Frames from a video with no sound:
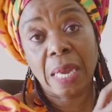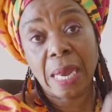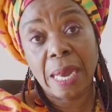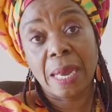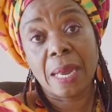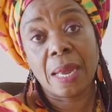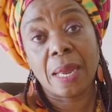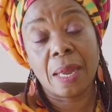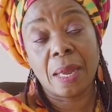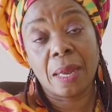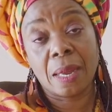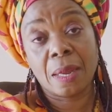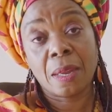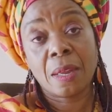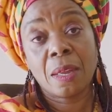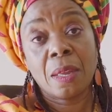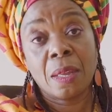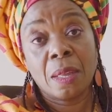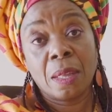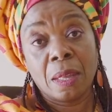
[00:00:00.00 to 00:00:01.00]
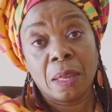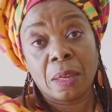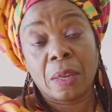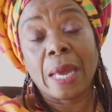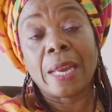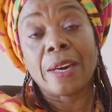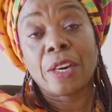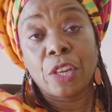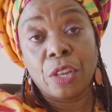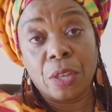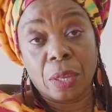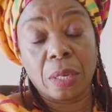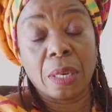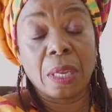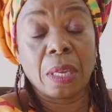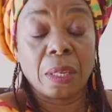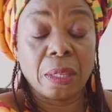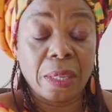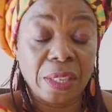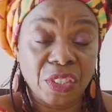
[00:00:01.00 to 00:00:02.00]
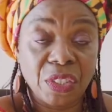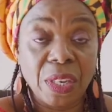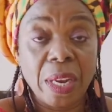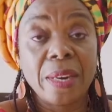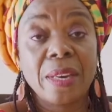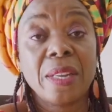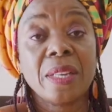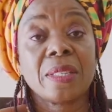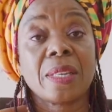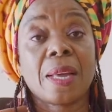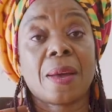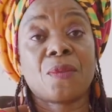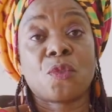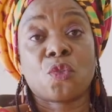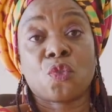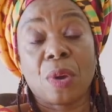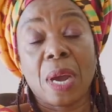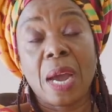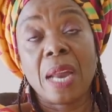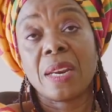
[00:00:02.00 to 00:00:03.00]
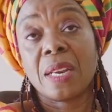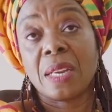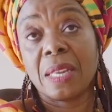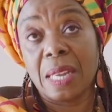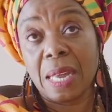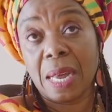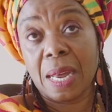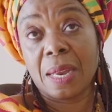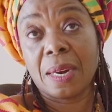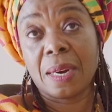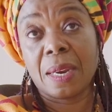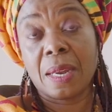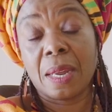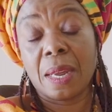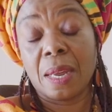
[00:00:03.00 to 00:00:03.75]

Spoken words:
the Chinese have tried in Ghana,